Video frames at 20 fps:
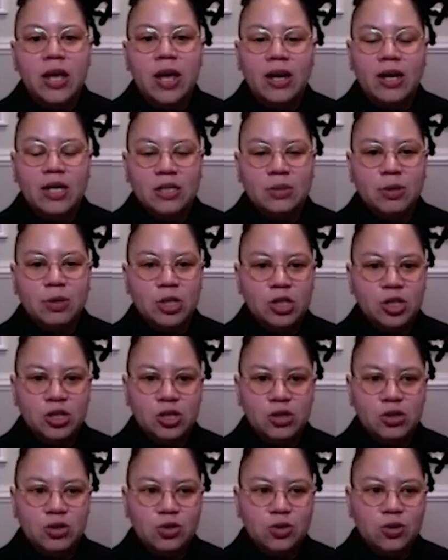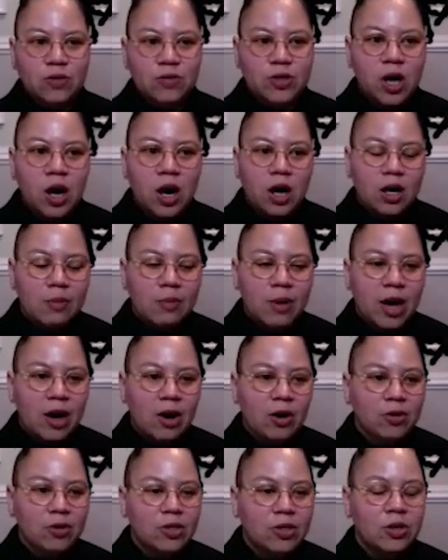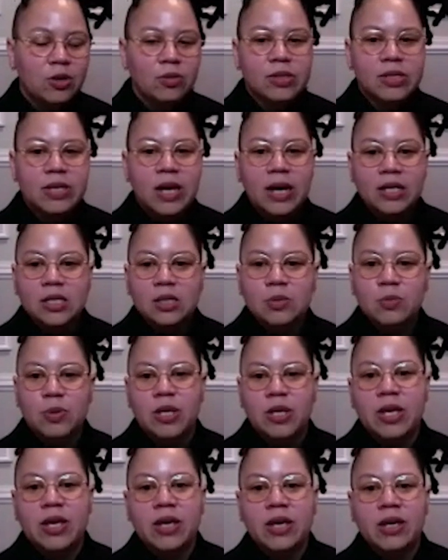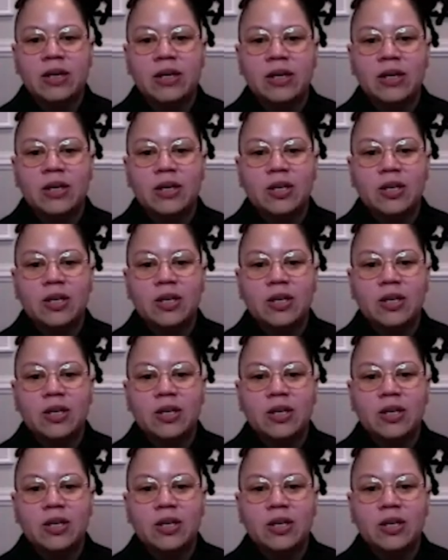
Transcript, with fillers: And as much as you sort of talk about, you know, text being,